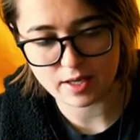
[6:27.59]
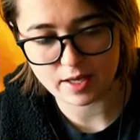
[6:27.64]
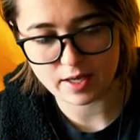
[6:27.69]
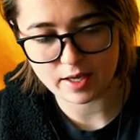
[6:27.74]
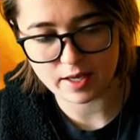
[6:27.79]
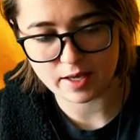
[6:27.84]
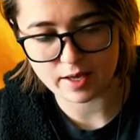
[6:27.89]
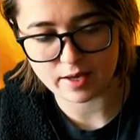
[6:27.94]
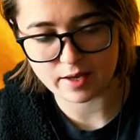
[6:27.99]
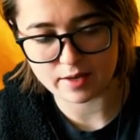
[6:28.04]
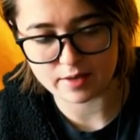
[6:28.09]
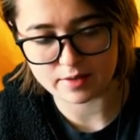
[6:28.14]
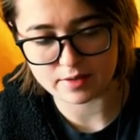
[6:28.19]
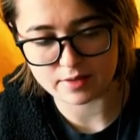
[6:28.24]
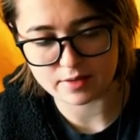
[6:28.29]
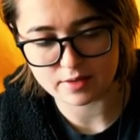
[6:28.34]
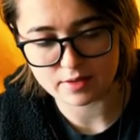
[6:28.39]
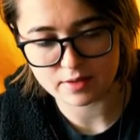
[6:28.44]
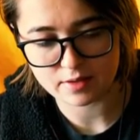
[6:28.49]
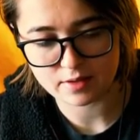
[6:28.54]

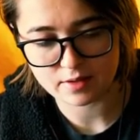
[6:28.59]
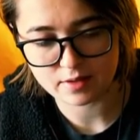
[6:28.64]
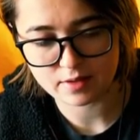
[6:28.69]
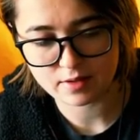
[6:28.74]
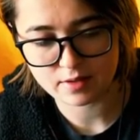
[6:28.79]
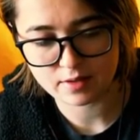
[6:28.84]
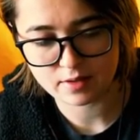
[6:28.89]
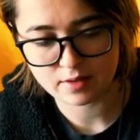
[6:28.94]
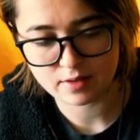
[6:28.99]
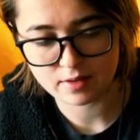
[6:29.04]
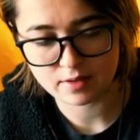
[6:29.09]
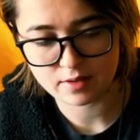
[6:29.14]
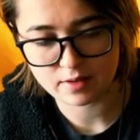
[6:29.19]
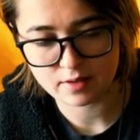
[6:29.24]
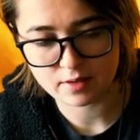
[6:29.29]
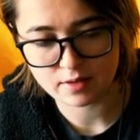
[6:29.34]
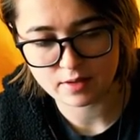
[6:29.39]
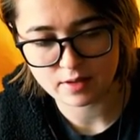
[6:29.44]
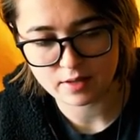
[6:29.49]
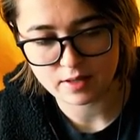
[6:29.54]
And
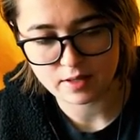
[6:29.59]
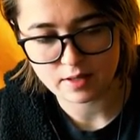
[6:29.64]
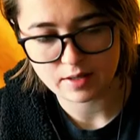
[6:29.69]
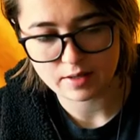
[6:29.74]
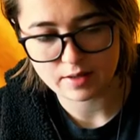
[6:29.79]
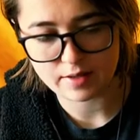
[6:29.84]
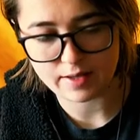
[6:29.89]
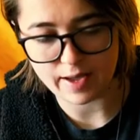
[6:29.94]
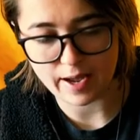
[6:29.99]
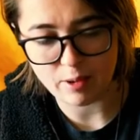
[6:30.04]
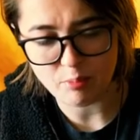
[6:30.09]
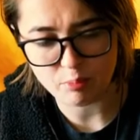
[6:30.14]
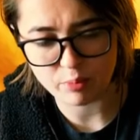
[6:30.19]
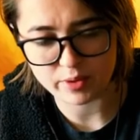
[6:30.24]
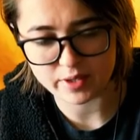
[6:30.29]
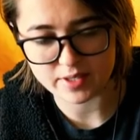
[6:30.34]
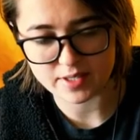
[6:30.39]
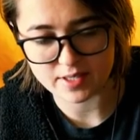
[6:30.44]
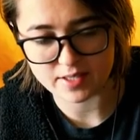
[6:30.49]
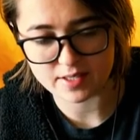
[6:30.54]
the
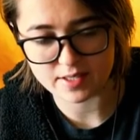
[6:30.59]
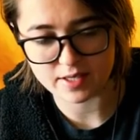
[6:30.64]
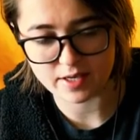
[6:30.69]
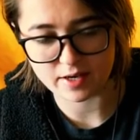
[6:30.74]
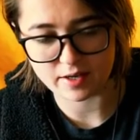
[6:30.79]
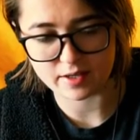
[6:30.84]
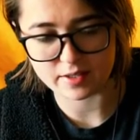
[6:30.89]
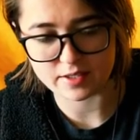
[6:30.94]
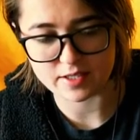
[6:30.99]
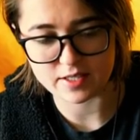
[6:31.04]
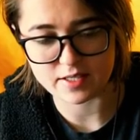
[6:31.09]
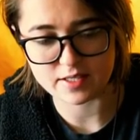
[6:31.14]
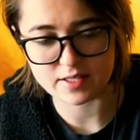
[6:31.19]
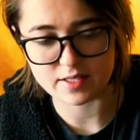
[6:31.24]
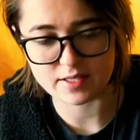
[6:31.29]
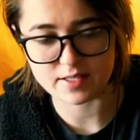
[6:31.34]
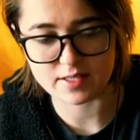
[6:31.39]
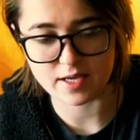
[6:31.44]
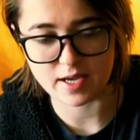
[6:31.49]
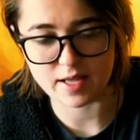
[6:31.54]
Empress is here just
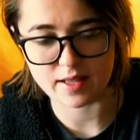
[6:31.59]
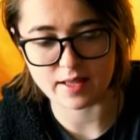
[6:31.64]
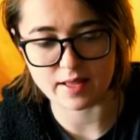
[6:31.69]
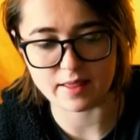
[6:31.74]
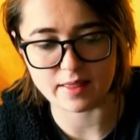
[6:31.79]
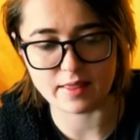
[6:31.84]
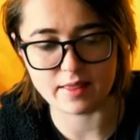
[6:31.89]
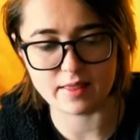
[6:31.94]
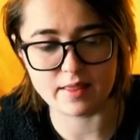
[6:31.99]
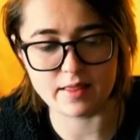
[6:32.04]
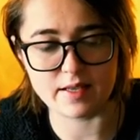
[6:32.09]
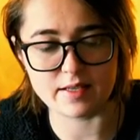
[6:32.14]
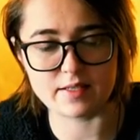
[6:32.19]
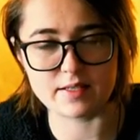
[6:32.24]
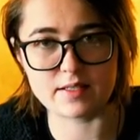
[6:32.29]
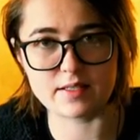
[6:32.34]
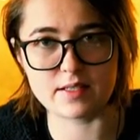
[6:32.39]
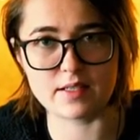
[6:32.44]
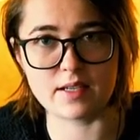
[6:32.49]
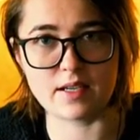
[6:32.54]
to say that
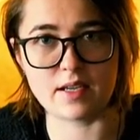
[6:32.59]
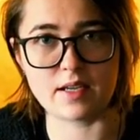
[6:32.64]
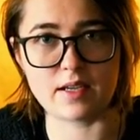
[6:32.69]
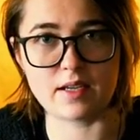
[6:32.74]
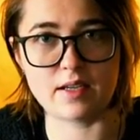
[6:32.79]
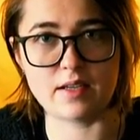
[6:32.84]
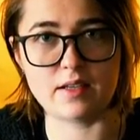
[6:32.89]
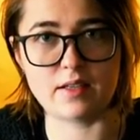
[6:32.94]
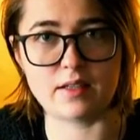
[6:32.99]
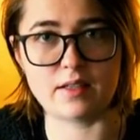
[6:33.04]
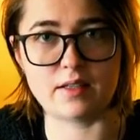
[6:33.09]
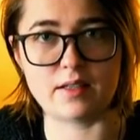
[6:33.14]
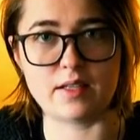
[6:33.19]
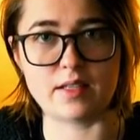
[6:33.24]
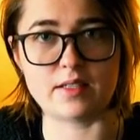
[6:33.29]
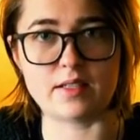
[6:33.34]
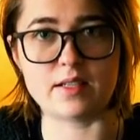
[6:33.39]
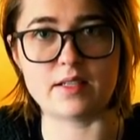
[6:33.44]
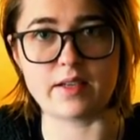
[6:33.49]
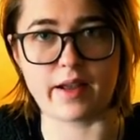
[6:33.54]
this
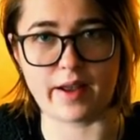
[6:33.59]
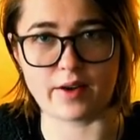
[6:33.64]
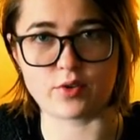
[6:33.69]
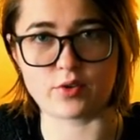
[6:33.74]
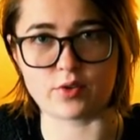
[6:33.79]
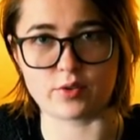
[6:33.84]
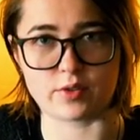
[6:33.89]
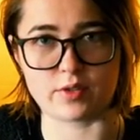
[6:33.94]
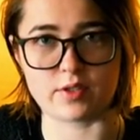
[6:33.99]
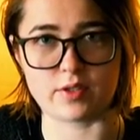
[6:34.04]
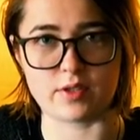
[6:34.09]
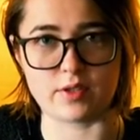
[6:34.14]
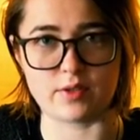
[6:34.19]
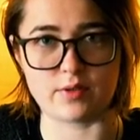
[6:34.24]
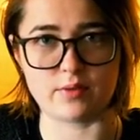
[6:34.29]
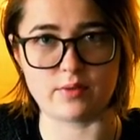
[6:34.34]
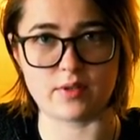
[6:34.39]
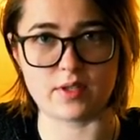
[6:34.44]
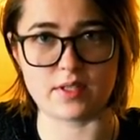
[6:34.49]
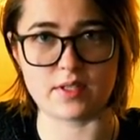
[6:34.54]
this is natural to
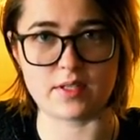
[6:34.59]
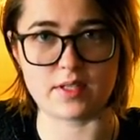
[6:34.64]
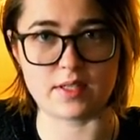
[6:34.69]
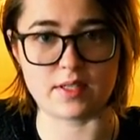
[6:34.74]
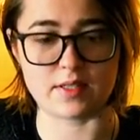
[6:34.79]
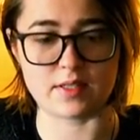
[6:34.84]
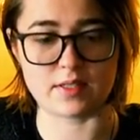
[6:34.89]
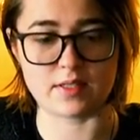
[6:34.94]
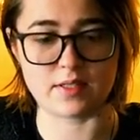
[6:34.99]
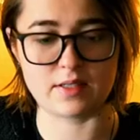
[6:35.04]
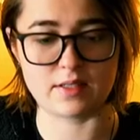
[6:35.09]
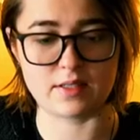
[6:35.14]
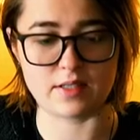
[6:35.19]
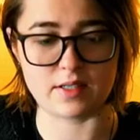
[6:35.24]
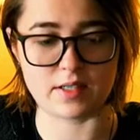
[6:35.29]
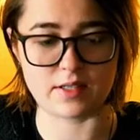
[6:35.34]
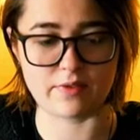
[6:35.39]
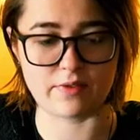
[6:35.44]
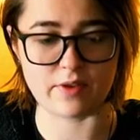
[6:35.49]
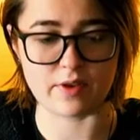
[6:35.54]
you. This is
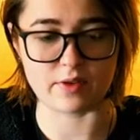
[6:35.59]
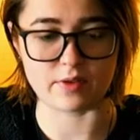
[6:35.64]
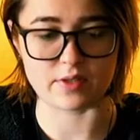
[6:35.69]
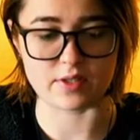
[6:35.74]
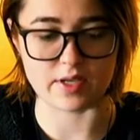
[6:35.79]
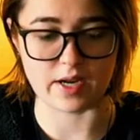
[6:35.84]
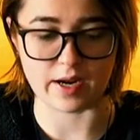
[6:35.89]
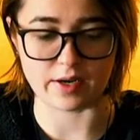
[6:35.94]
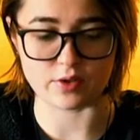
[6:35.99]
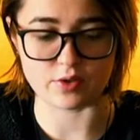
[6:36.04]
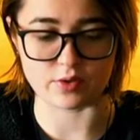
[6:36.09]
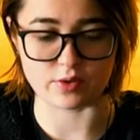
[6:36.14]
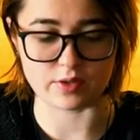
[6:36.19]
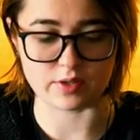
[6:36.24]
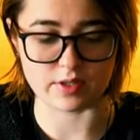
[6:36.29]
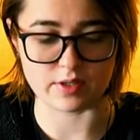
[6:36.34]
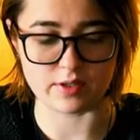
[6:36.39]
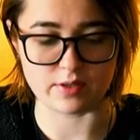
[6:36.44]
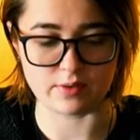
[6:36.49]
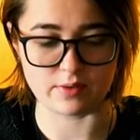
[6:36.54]
this feels natural
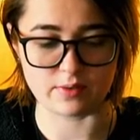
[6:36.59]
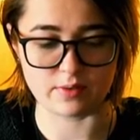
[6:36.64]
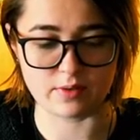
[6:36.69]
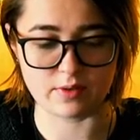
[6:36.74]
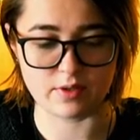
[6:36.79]
to you.